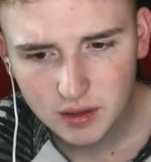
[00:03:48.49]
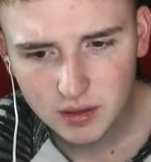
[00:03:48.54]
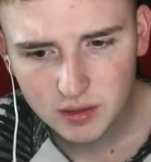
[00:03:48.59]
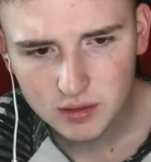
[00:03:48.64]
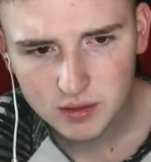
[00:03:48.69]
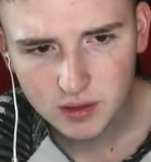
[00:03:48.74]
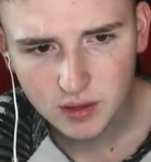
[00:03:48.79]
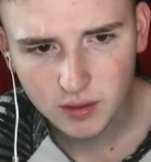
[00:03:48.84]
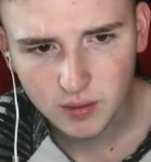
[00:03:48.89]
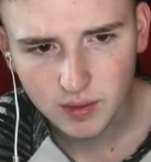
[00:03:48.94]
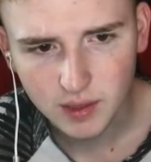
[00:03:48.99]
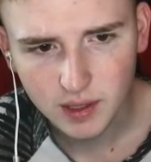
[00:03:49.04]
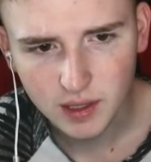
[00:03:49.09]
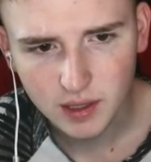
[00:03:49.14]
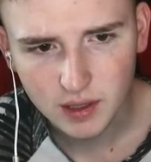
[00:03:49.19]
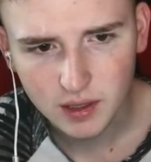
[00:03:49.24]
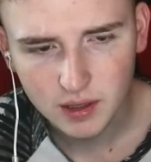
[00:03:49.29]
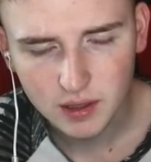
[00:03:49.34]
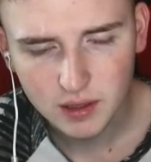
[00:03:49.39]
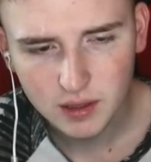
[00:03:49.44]
There's no
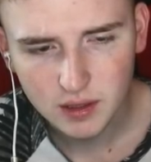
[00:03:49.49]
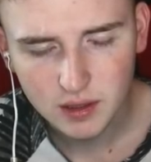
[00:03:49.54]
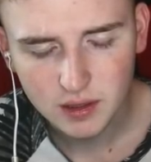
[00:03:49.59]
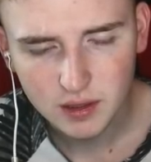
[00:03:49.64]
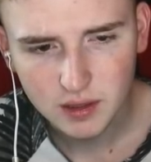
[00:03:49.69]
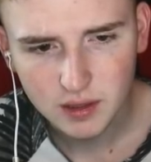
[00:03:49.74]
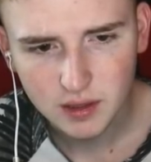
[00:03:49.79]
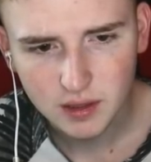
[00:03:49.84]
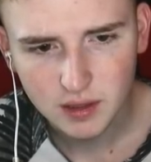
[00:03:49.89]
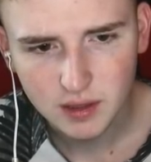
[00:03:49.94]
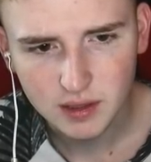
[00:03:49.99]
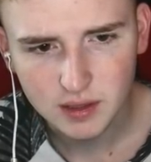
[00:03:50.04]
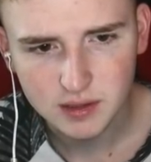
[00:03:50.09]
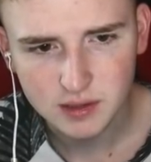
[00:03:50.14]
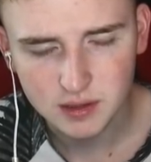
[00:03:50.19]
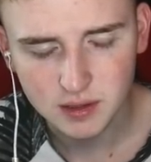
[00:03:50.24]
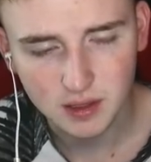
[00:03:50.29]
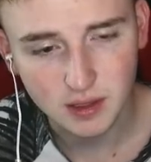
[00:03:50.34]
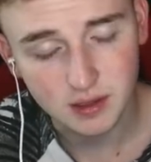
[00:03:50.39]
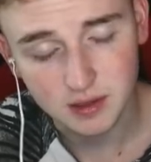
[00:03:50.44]
way.
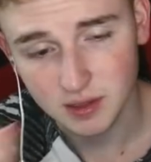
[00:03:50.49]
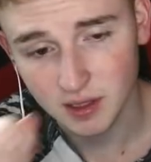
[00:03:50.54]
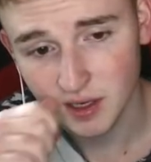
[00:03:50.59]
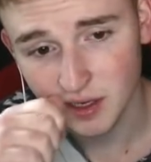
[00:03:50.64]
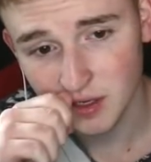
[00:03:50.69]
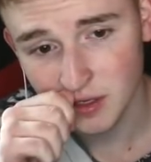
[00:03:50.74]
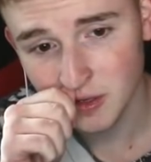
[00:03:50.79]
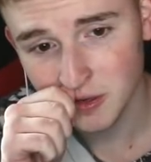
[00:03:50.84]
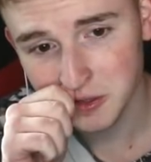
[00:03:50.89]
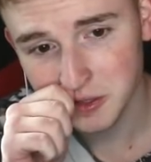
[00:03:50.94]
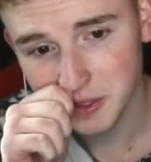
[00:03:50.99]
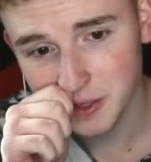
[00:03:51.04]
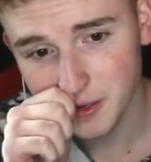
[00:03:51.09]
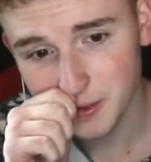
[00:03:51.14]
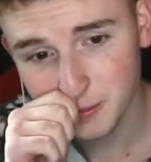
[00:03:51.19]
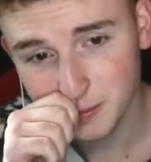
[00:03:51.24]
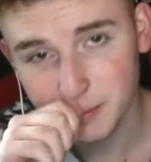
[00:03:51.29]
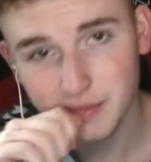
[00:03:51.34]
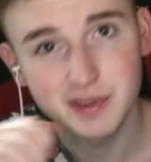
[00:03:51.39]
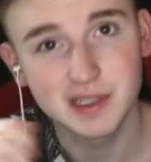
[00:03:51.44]
He's, he's gonna do it,
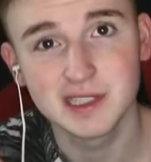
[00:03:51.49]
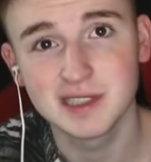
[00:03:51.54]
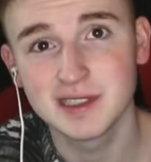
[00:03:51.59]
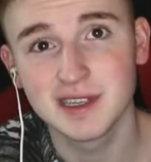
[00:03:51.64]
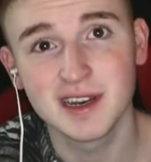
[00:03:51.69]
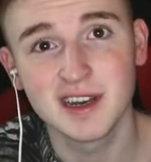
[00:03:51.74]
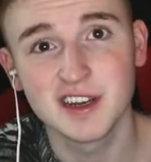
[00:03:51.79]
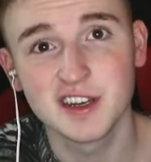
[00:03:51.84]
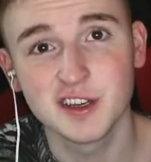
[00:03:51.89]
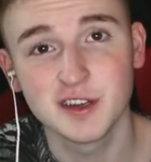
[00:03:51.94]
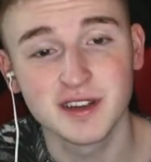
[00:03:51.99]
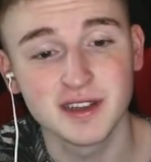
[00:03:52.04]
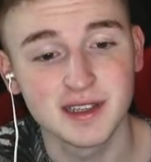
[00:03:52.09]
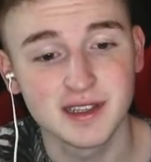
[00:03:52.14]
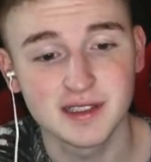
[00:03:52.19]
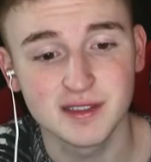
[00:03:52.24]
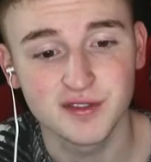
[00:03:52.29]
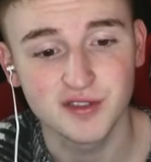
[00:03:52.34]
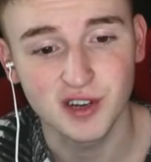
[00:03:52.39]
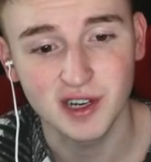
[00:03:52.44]
though. He's gonna do it.
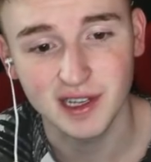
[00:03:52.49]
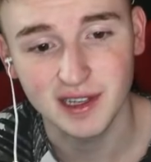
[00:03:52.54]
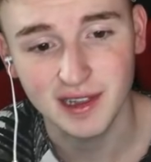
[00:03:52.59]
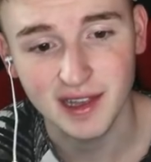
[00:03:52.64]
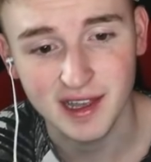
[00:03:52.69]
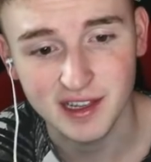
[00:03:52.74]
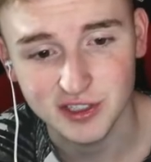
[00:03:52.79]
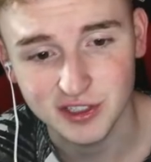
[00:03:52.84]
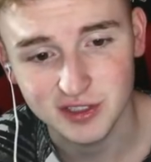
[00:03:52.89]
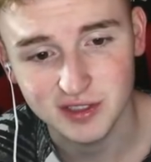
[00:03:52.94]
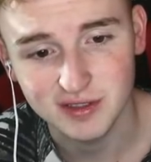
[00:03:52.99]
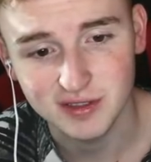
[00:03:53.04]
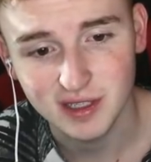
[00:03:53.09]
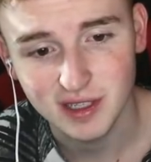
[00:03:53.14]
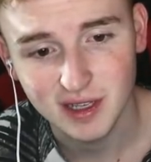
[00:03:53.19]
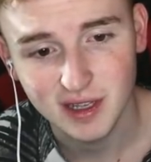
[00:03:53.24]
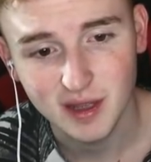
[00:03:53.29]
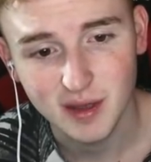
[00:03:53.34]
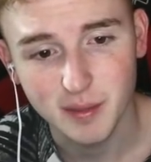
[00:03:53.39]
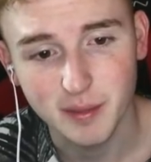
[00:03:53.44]
He's a friggin' legend.
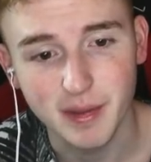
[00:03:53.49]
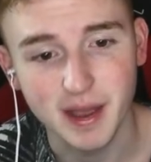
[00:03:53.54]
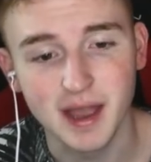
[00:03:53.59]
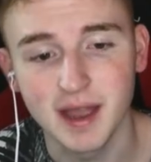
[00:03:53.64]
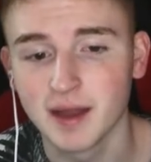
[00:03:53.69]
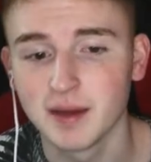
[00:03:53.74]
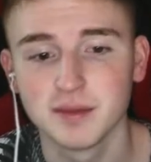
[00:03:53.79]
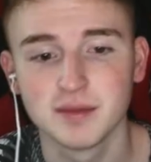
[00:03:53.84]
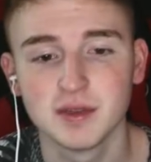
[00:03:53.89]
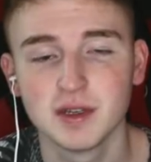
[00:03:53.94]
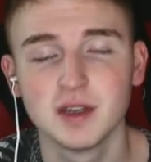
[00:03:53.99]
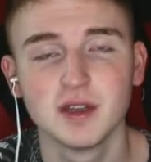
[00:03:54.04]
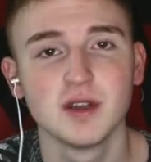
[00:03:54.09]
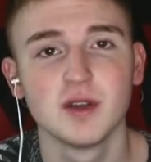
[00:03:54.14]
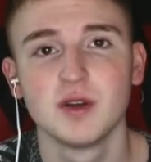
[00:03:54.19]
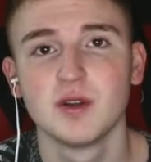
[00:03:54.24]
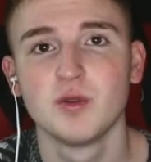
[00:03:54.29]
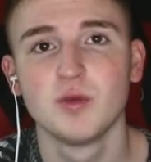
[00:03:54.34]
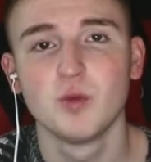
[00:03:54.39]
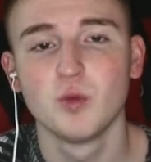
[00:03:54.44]
Bam.
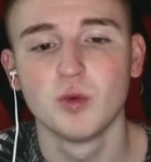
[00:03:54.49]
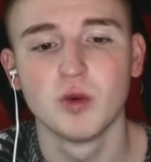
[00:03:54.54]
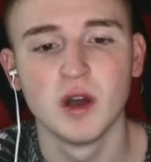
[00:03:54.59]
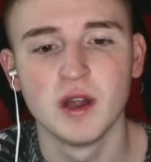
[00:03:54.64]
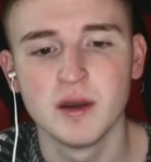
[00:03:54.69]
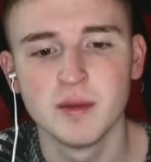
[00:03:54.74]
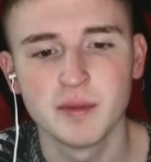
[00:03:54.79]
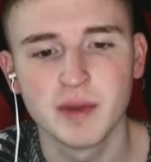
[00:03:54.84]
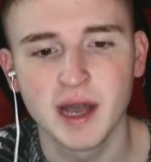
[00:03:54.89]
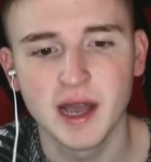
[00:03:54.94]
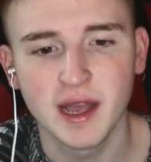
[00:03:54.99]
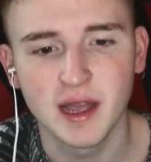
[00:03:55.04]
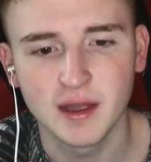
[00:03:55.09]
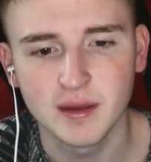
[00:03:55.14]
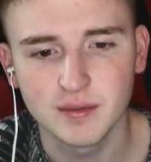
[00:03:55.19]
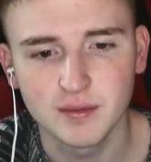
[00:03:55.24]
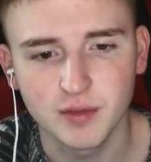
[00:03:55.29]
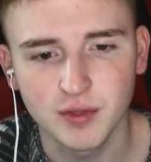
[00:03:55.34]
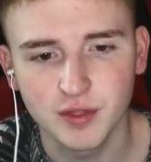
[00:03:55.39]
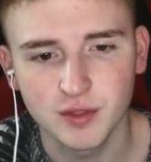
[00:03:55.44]
One
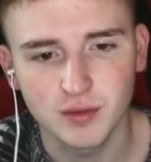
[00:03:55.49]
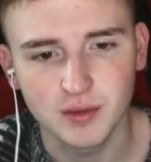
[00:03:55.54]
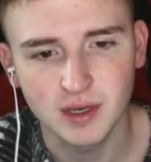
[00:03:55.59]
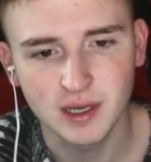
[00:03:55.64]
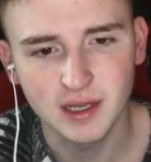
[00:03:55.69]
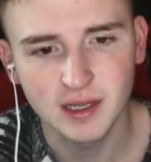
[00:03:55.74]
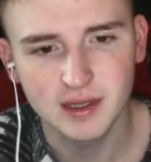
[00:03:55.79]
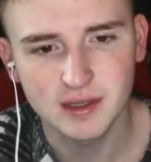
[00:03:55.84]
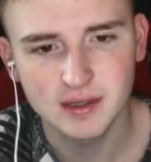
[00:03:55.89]
by three?